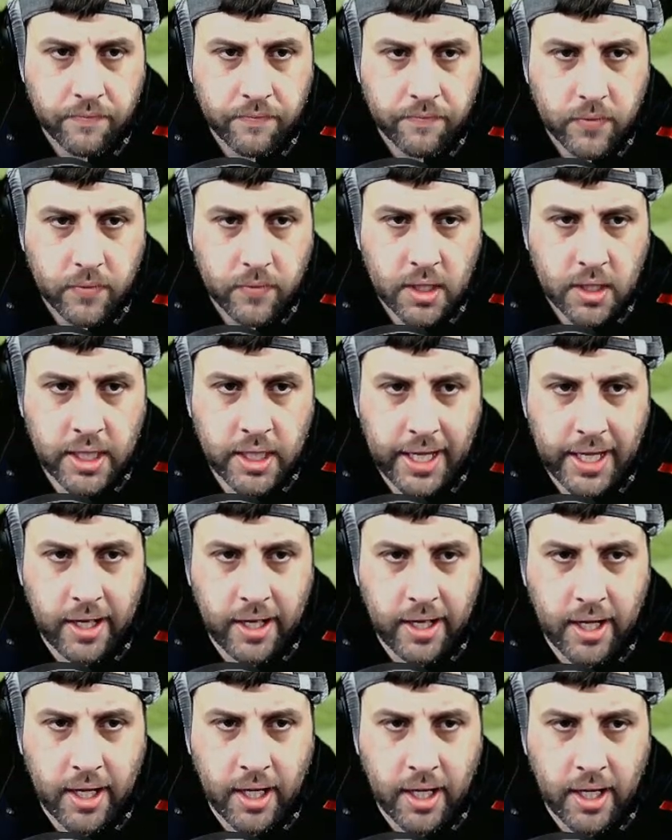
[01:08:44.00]

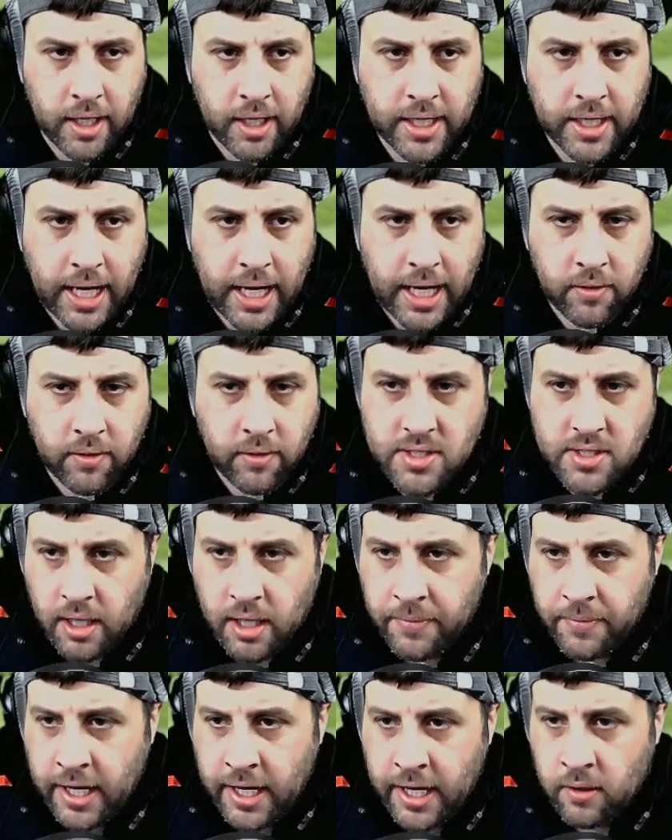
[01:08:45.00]
Kelleher carries up
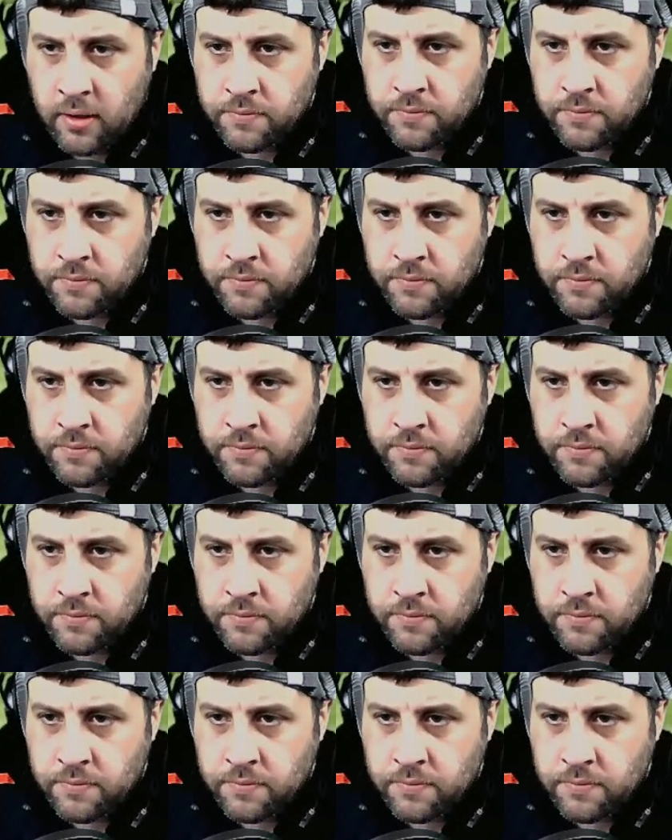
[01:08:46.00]
now.